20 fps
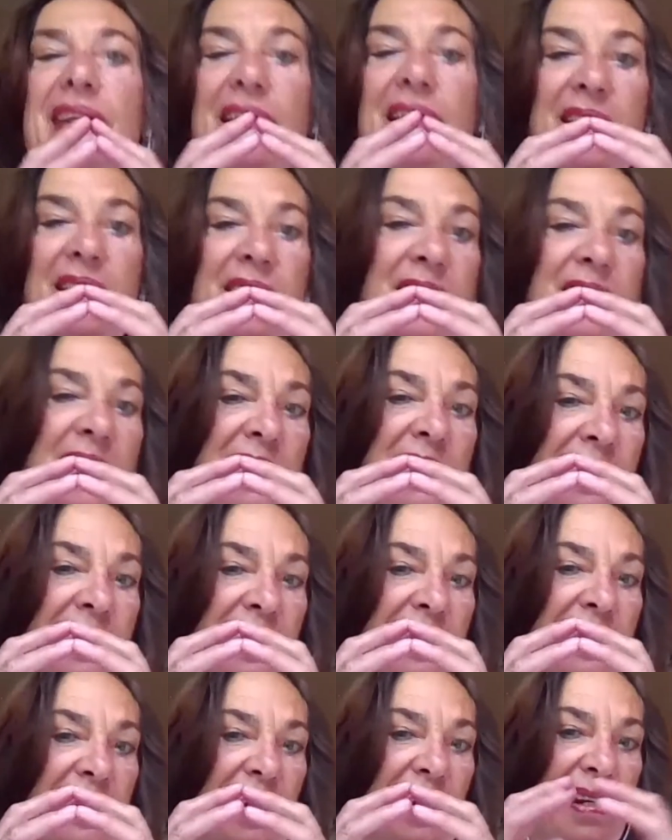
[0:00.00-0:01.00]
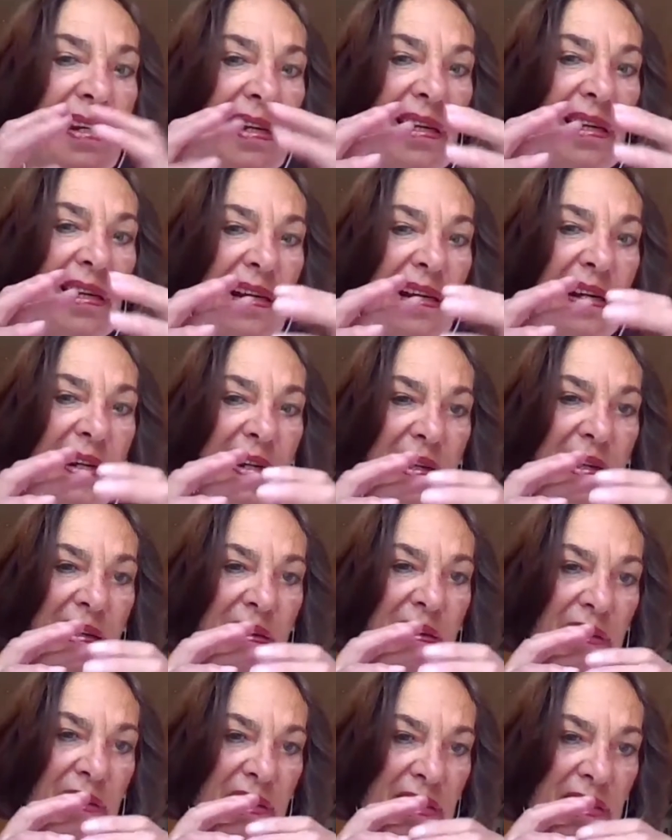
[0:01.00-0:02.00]
this is
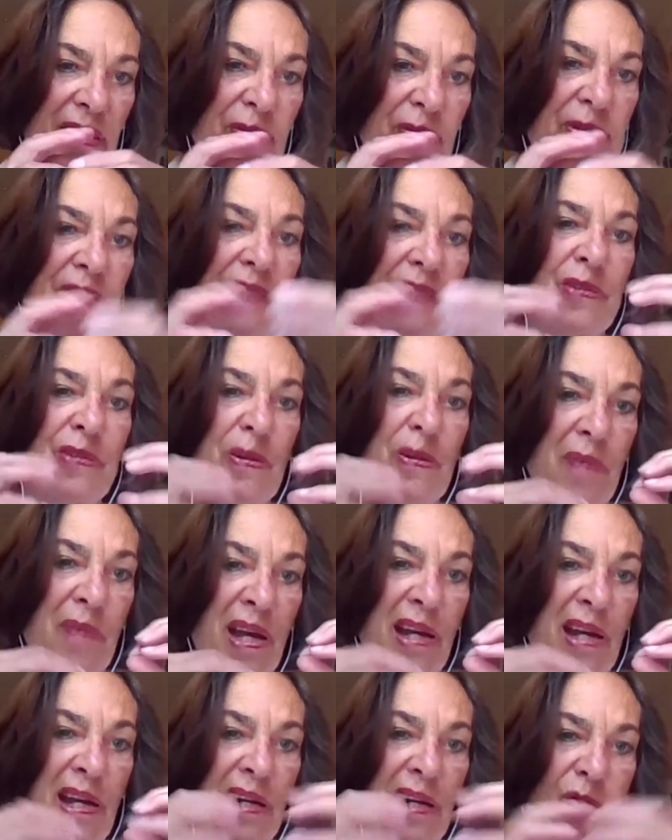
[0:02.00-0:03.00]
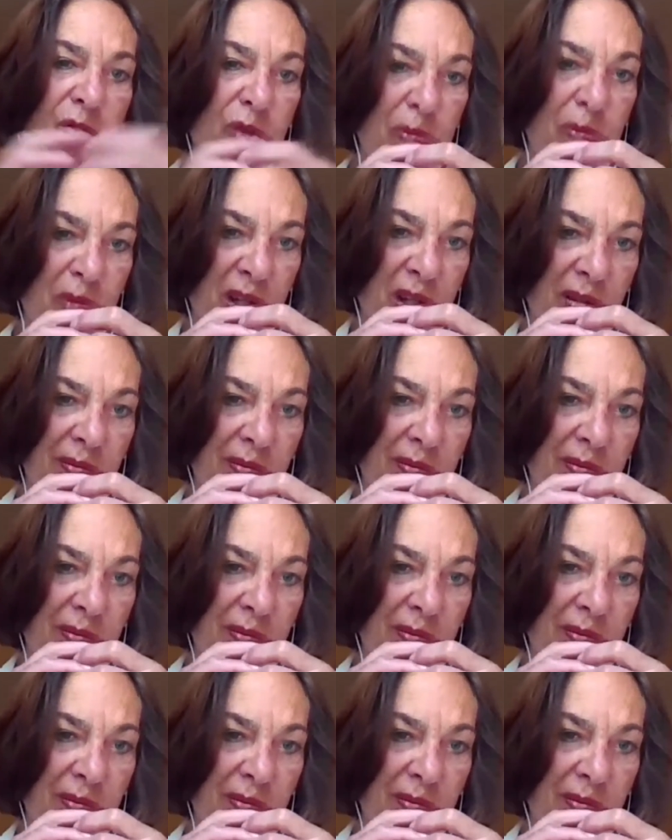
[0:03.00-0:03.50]
different for men and women.